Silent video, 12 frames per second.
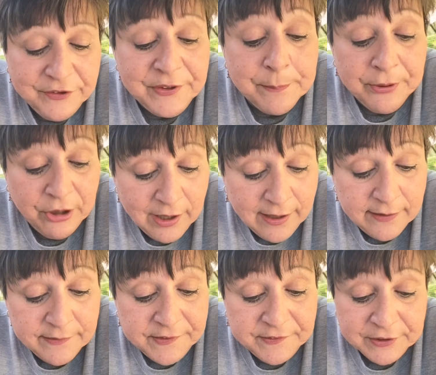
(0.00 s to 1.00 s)

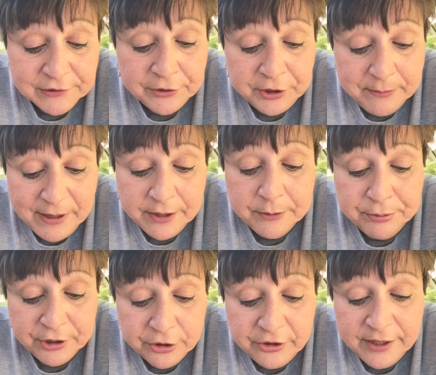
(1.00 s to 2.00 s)
surprised to learn about the
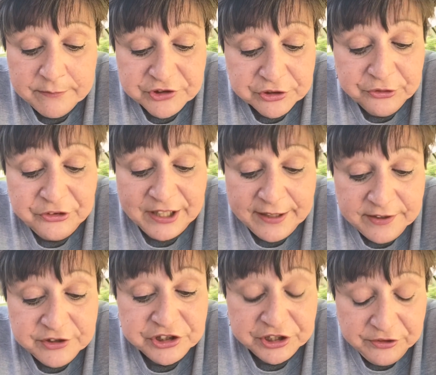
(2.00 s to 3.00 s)
programs your state
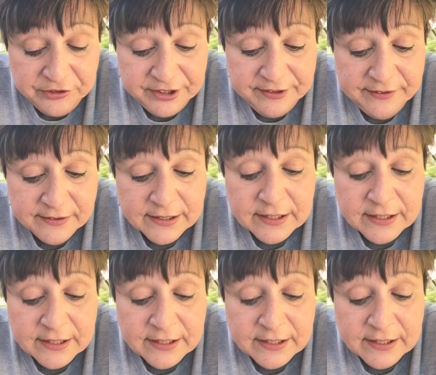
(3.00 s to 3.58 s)
is using?